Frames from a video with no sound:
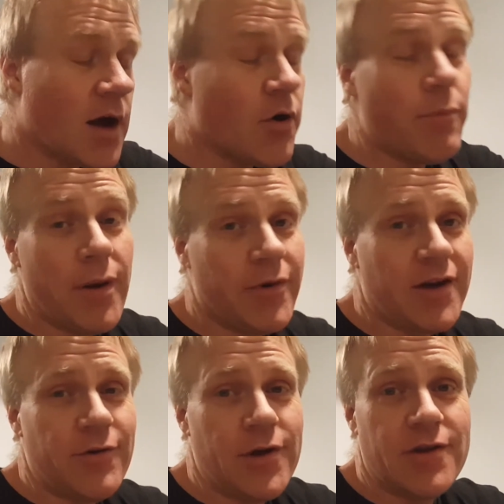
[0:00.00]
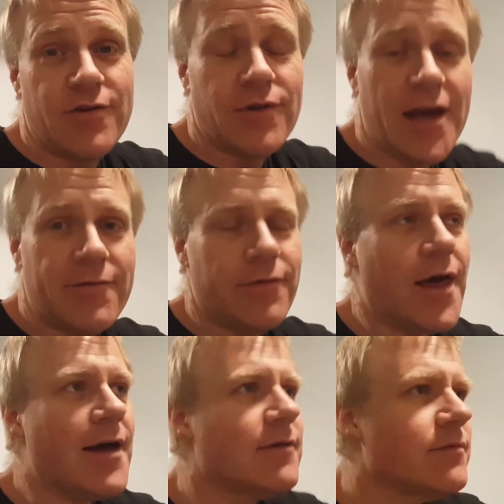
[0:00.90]
I hope I'm not doing it too late for
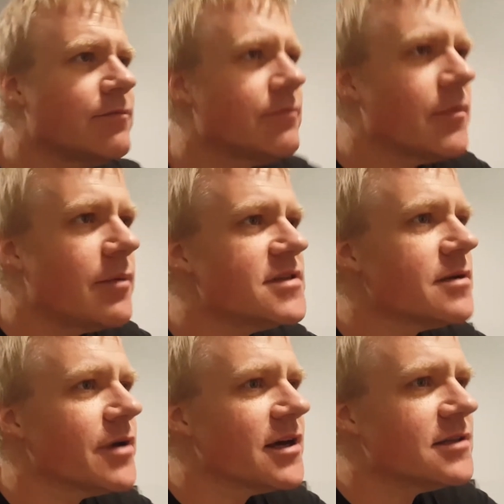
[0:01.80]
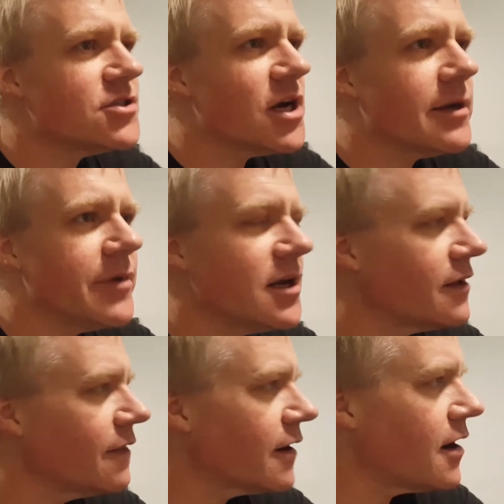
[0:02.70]
that. Maybe somebody can chime
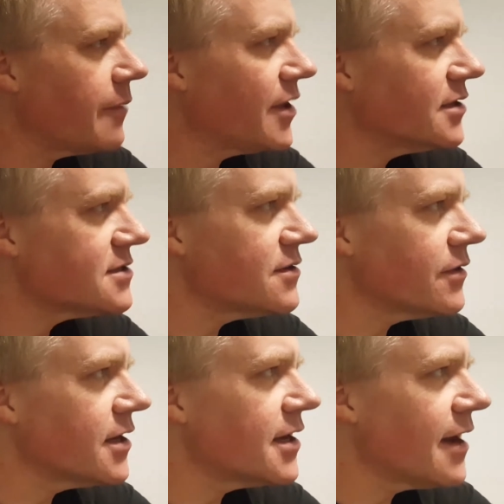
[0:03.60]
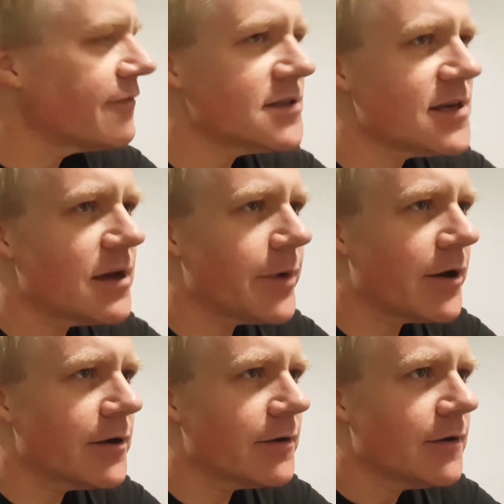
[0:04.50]
in the comments, see what they have to say
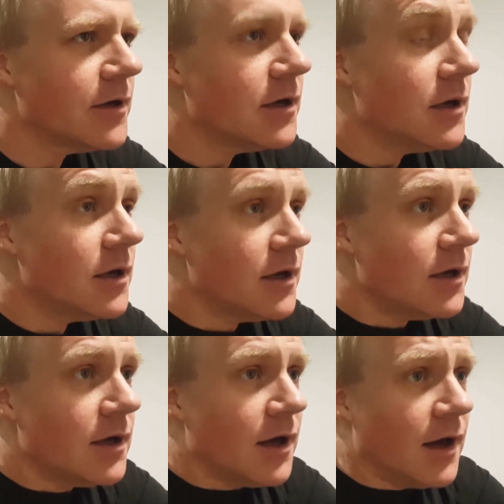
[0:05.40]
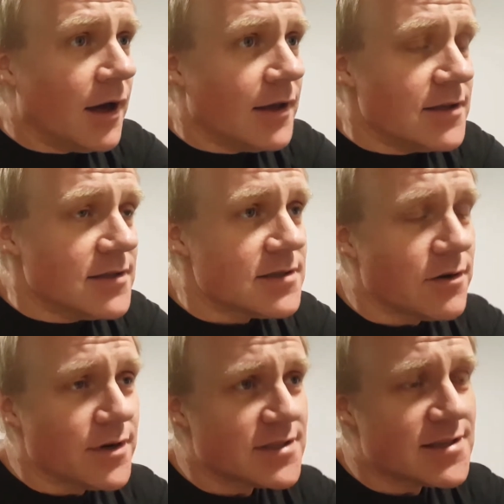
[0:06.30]
about it.
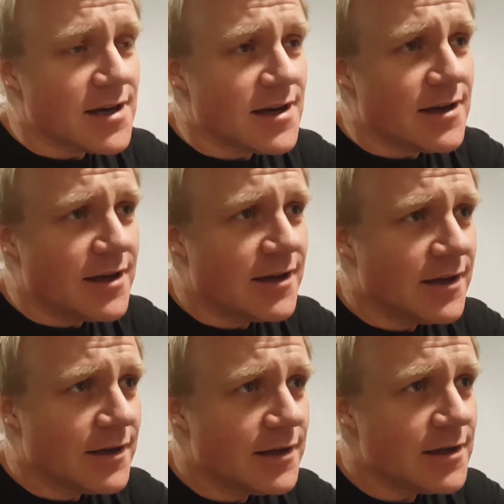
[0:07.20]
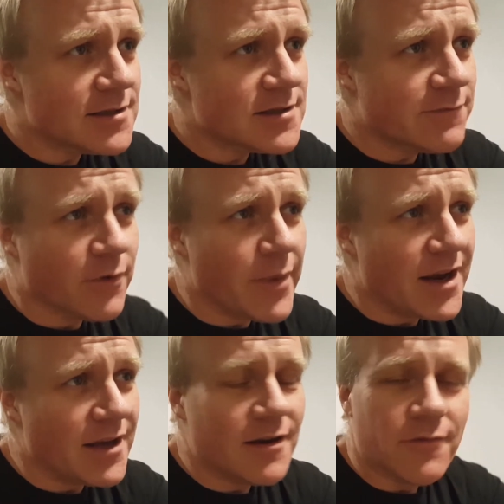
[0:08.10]
So it's
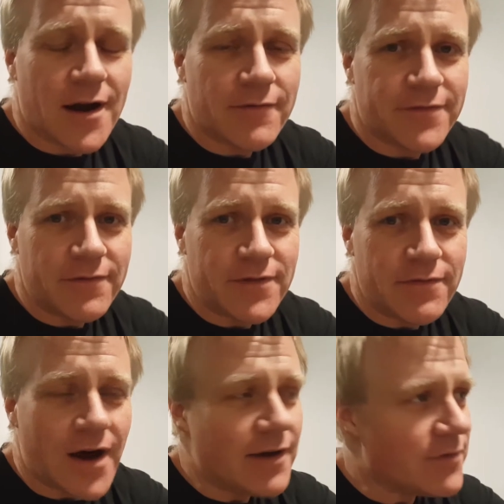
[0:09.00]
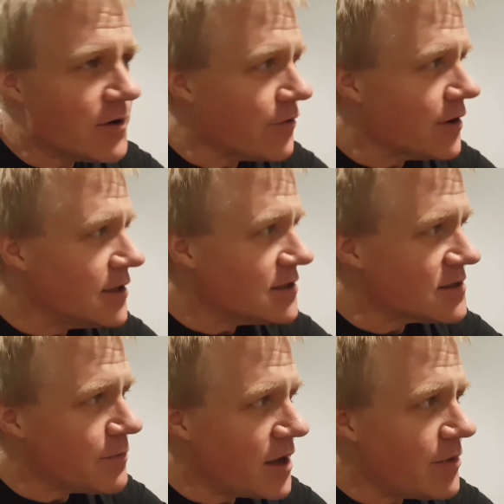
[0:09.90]
fermented at around 55
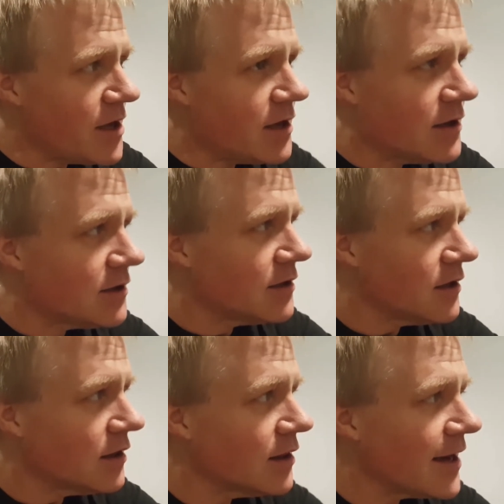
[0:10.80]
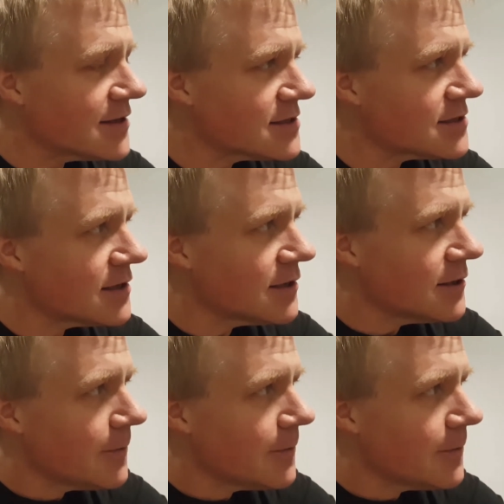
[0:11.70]
degrees, maybe less.